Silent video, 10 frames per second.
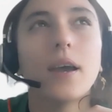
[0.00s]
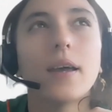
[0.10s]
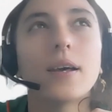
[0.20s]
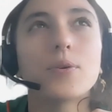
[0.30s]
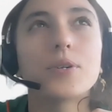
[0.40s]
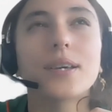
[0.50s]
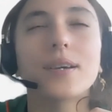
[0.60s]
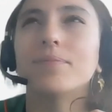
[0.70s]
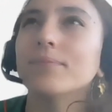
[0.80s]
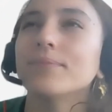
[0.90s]
And I was like,
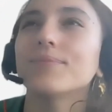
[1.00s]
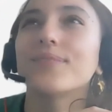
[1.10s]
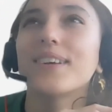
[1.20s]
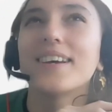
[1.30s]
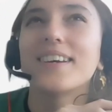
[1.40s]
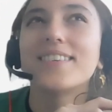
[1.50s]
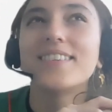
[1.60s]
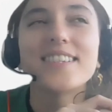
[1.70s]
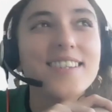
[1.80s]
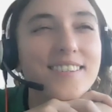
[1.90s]

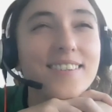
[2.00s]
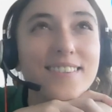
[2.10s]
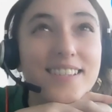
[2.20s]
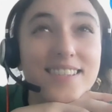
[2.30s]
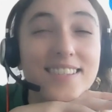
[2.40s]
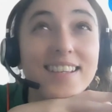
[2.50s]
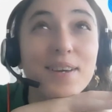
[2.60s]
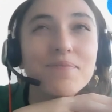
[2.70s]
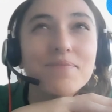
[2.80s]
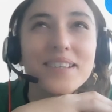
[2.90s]
this
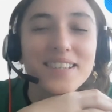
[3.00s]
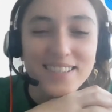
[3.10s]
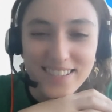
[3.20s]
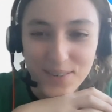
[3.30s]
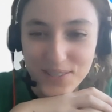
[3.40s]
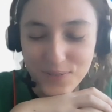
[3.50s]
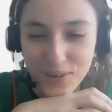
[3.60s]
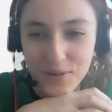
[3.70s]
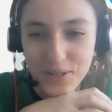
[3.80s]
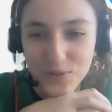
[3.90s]
name sounds
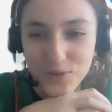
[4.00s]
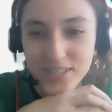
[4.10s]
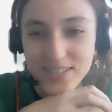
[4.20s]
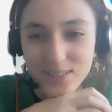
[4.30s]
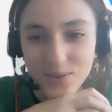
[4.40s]
very interesting.